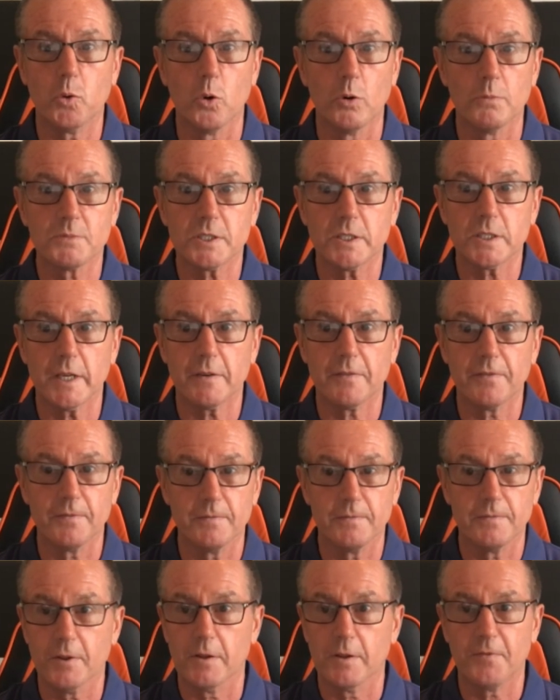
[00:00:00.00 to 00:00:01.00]
homesick
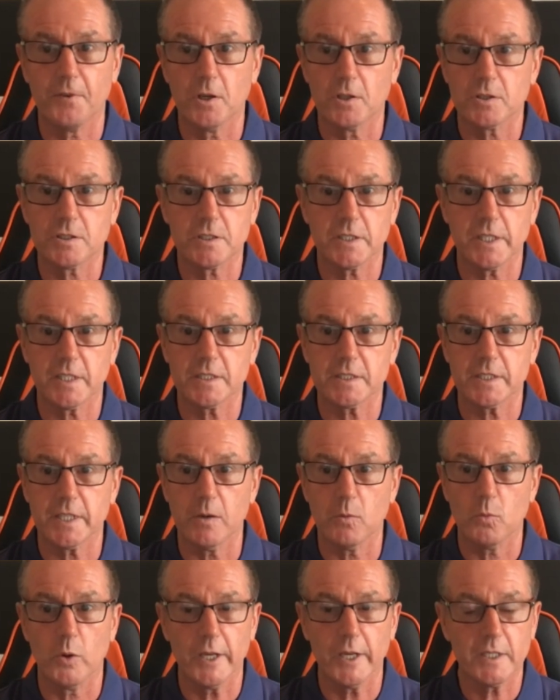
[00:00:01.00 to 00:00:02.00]
for the first
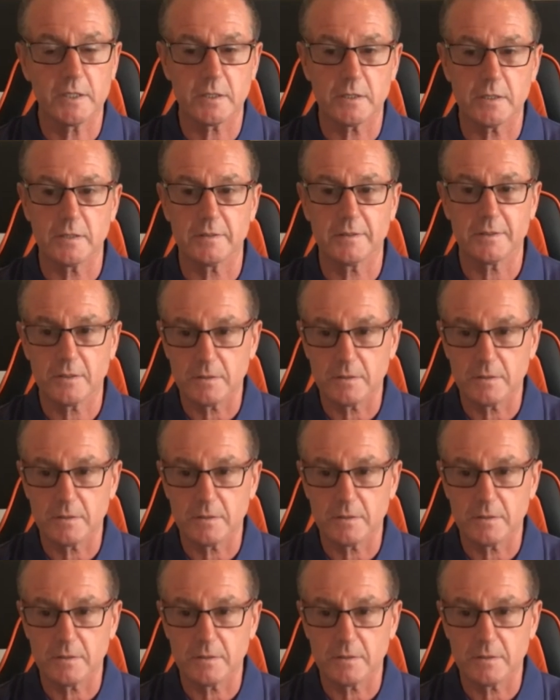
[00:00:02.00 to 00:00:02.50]
6-8 weeks